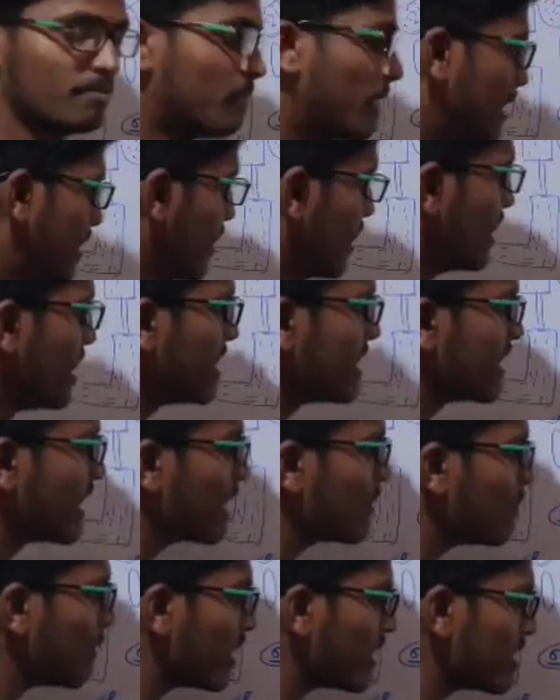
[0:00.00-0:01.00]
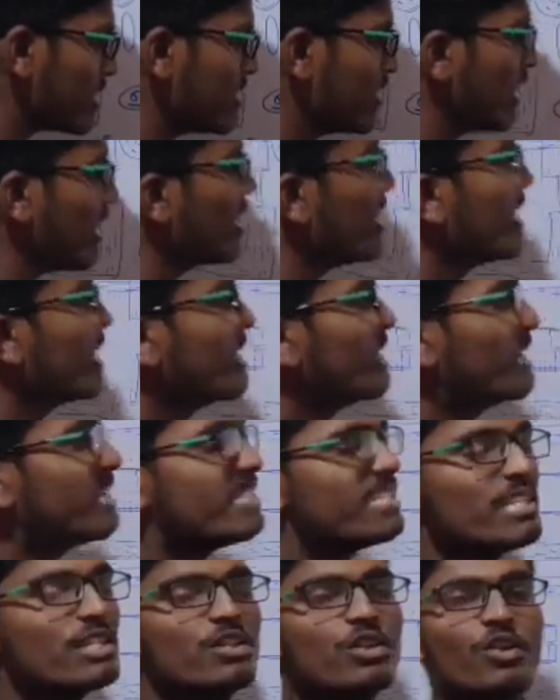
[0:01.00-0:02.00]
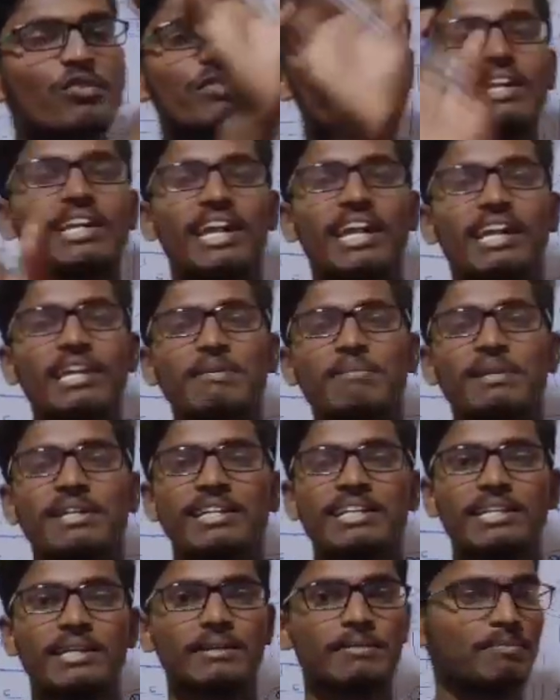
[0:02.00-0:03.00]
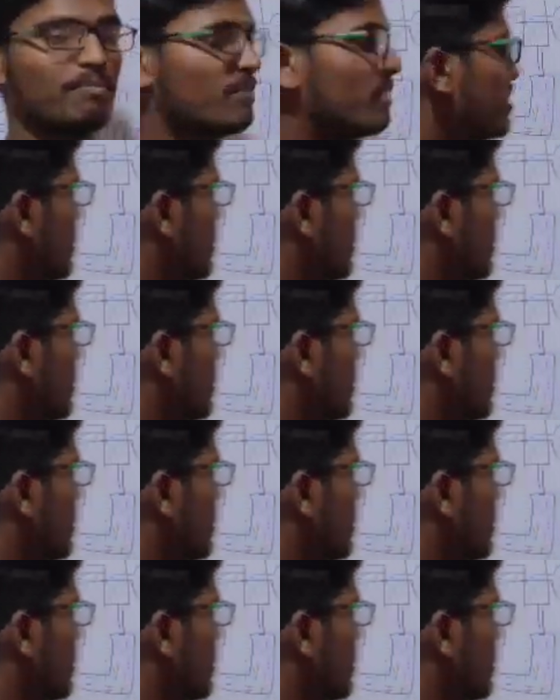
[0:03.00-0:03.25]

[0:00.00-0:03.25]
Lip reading: but sigma is the density of that air medium.